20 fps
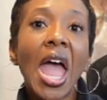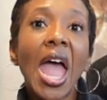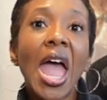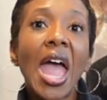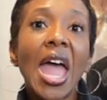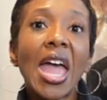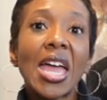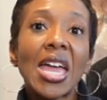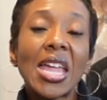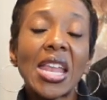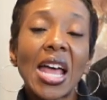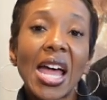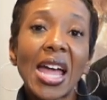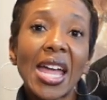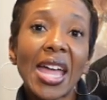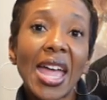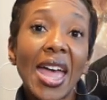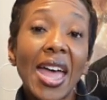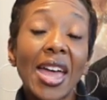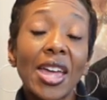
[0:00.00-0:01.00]
and
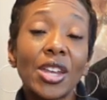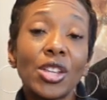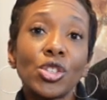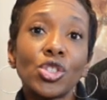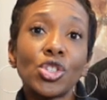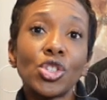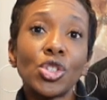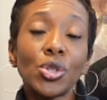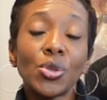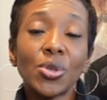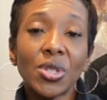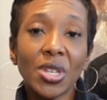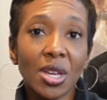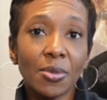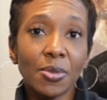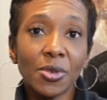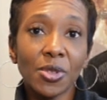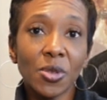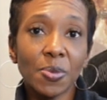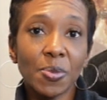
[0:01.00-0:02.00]
I had 2
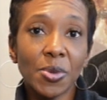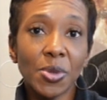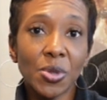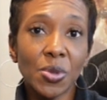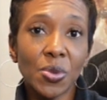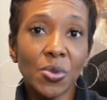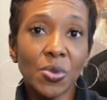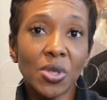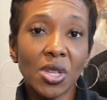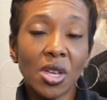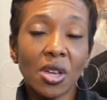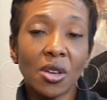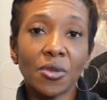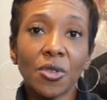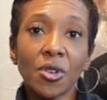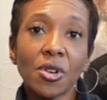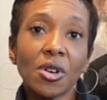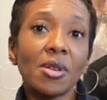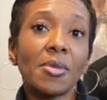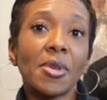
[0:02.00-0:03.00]
tablespoons
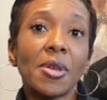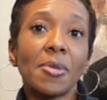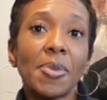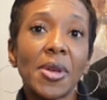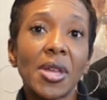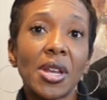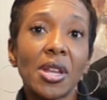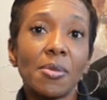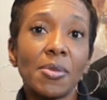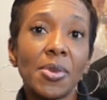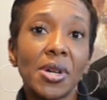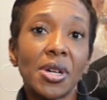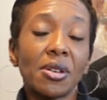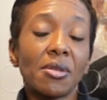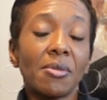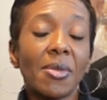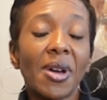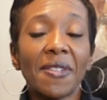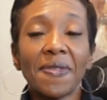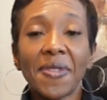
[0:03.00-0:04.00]
of creamy peanut
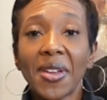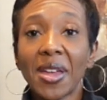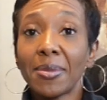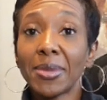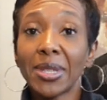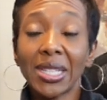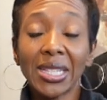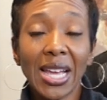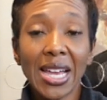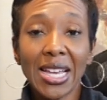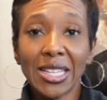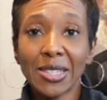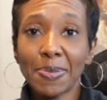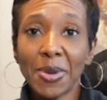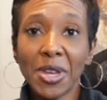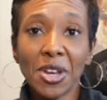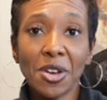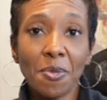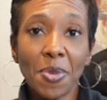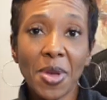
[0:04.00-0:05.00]
butter. My family likes
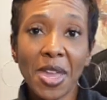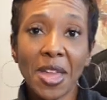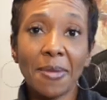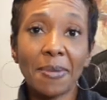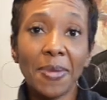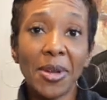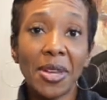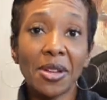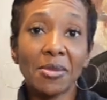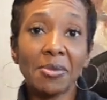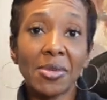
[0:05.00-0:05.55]
Peter Pan peanut